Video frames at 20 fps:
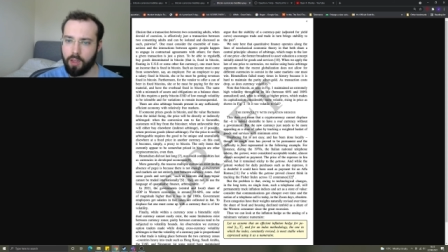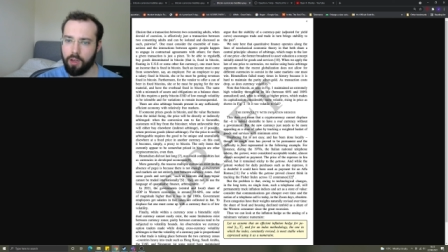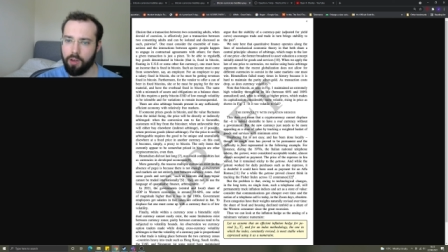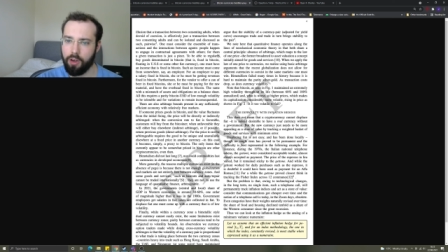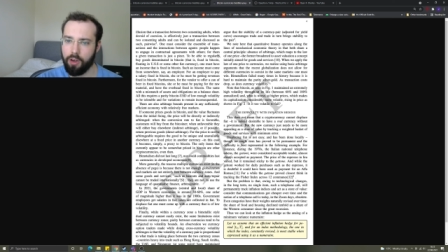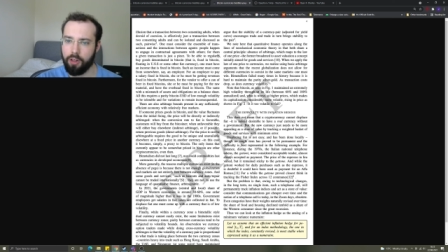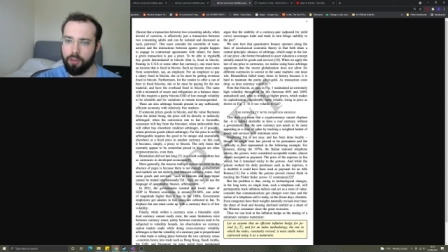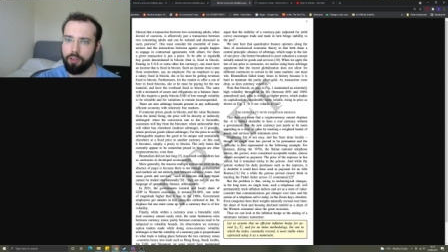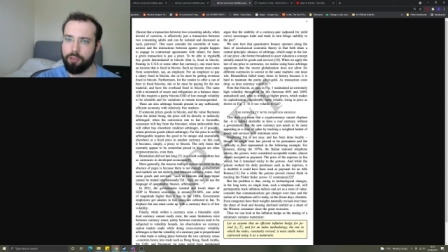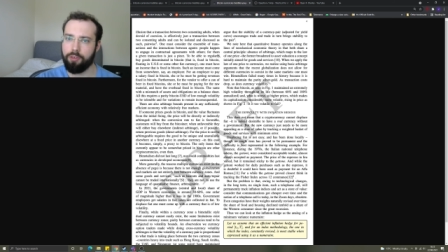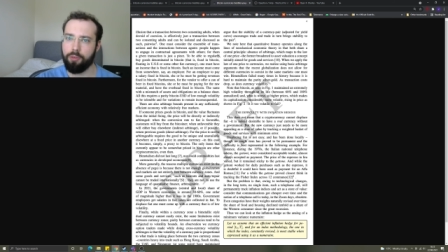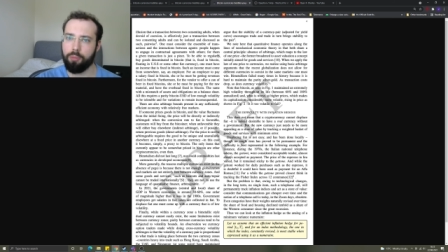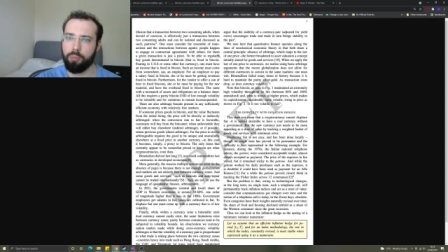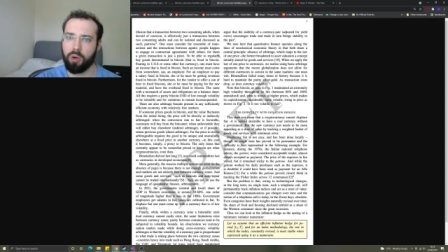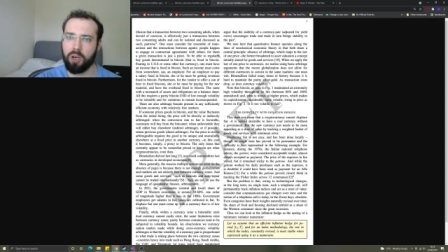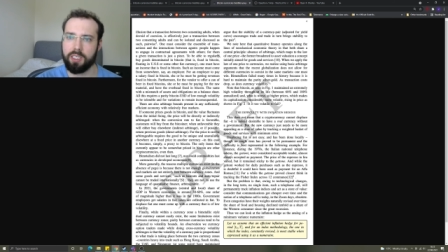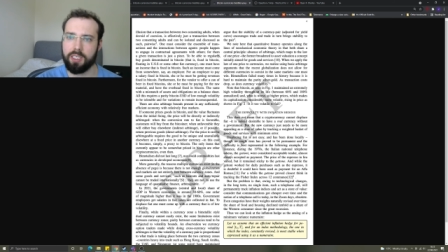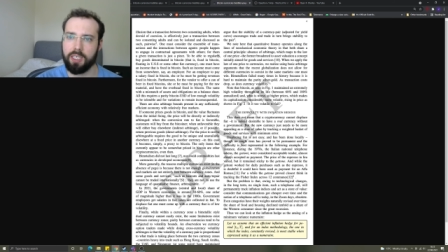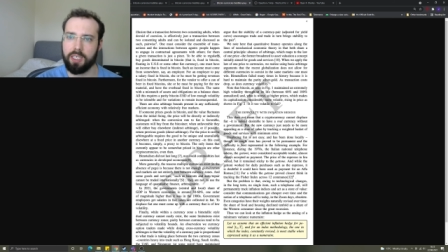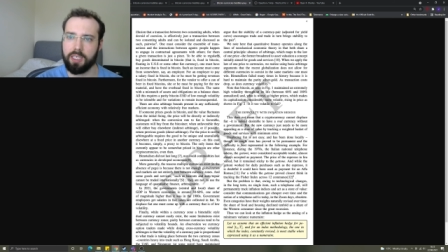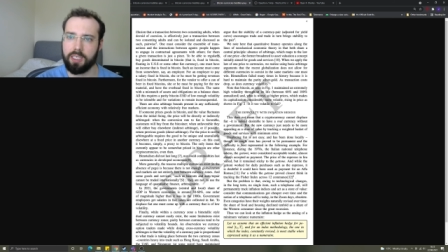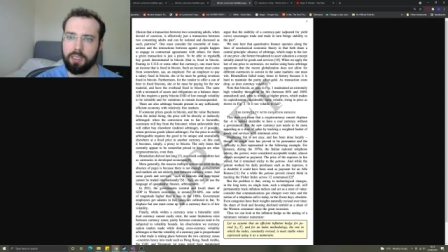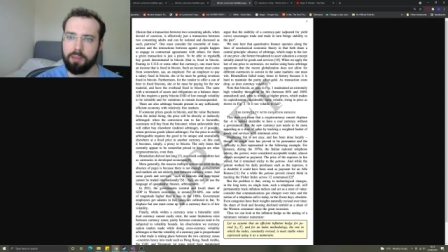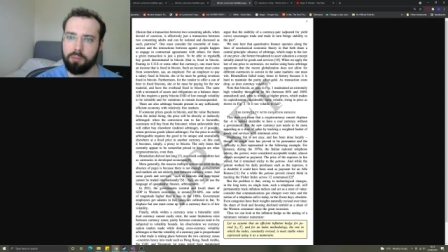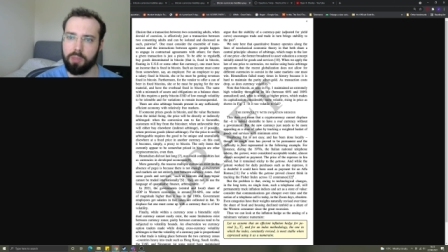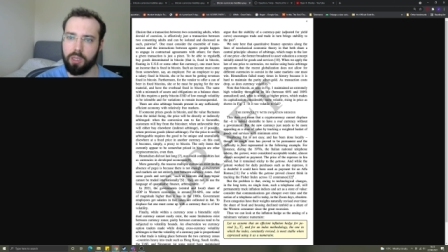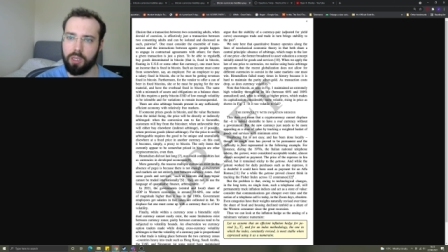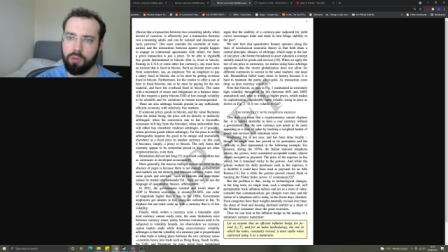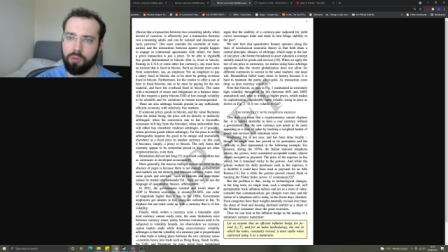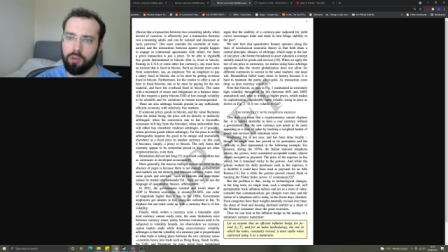you know if you price things in
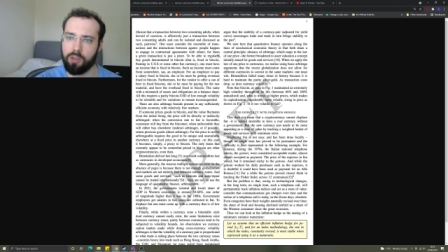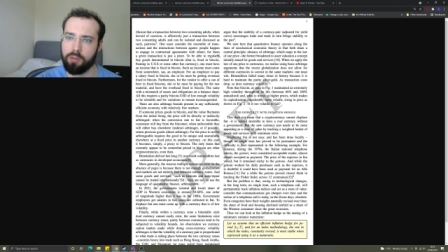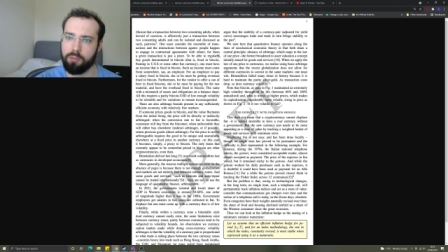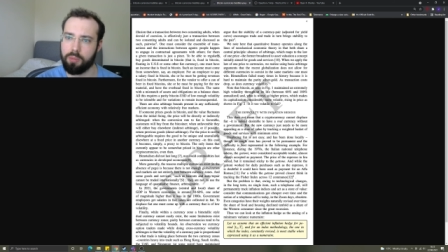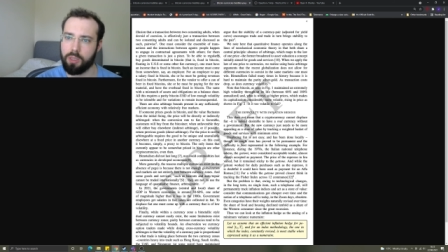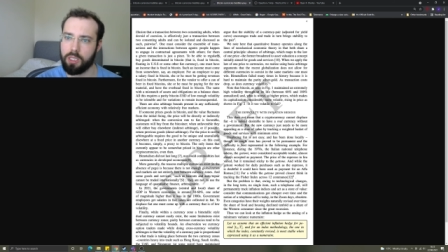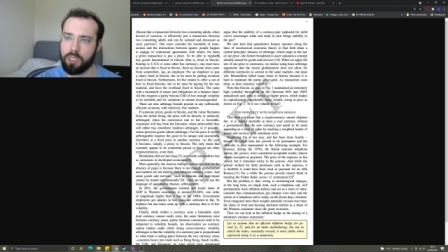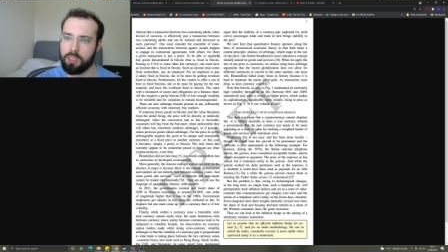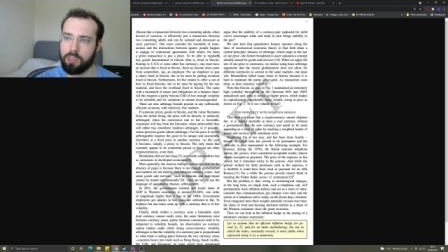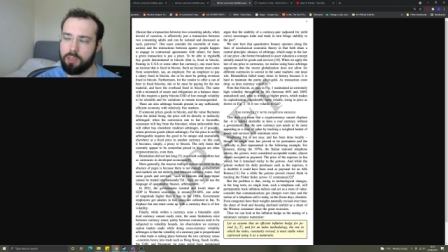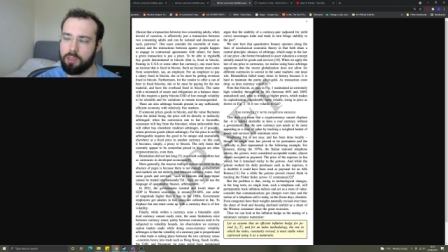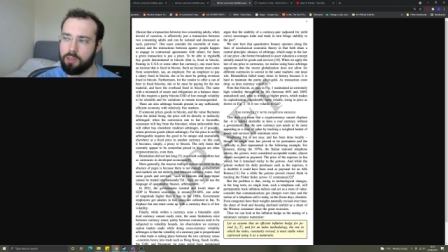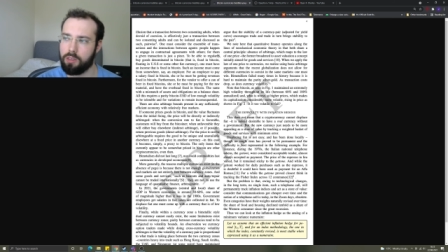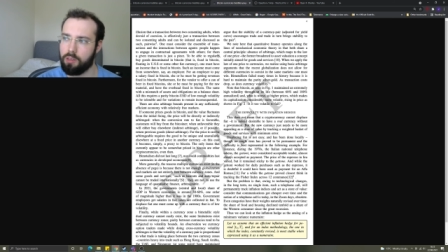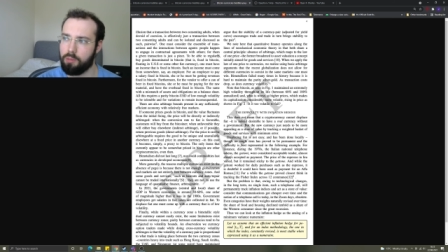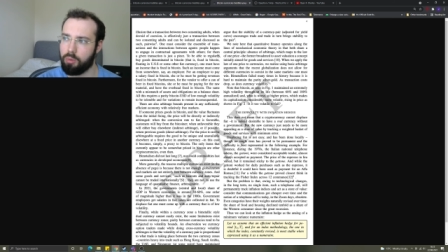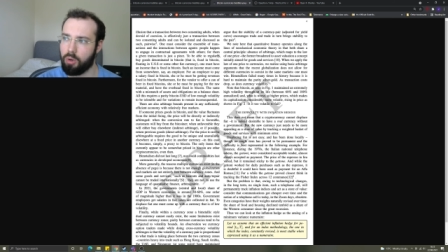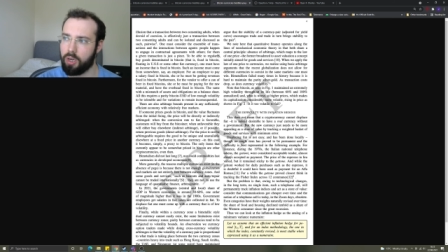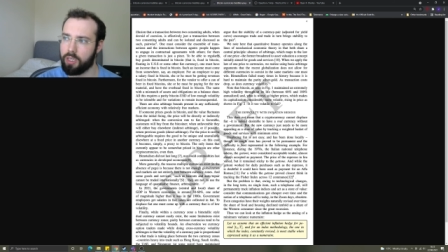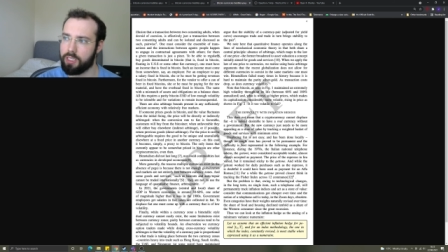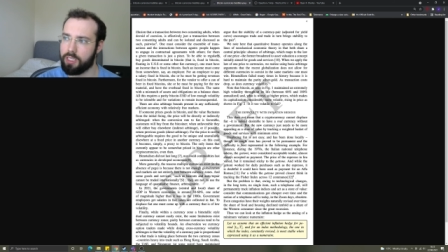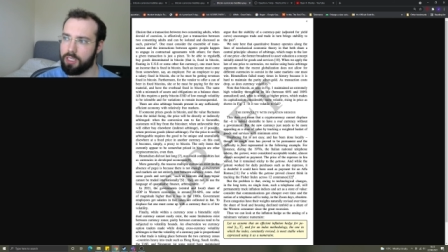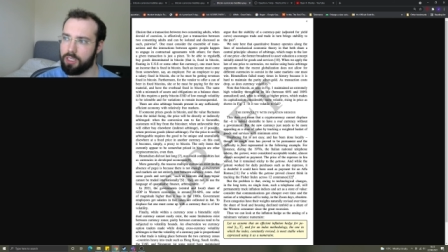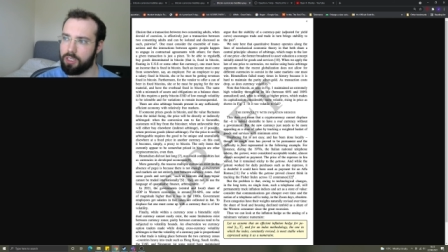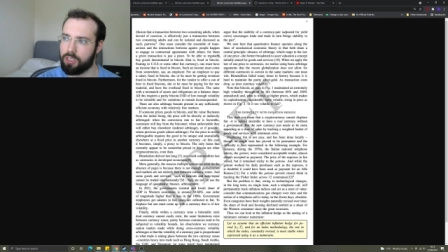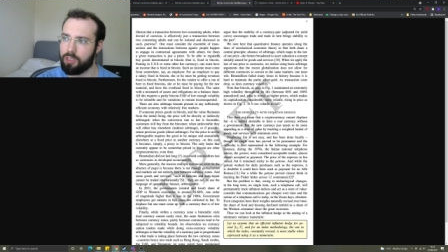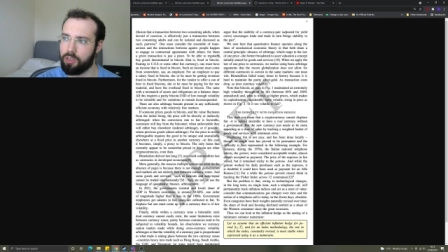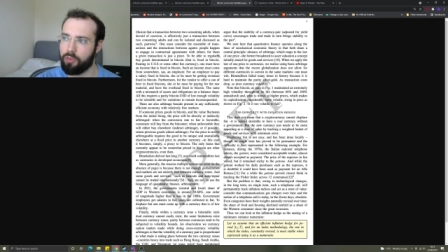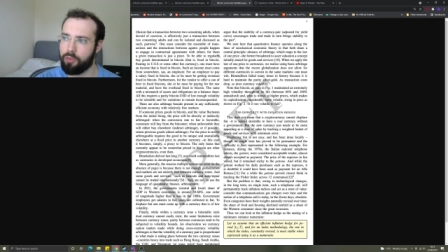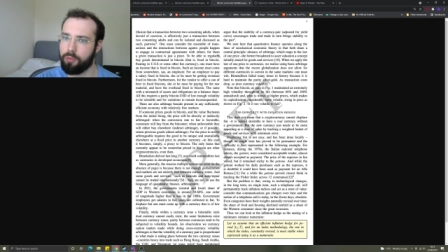Bitcoin, but the price is
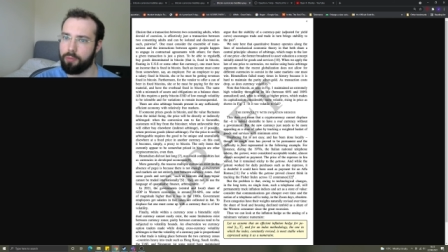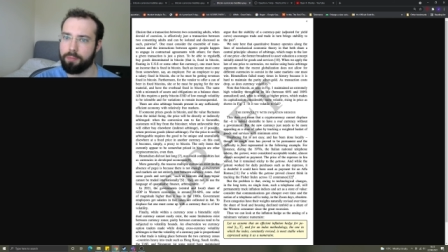so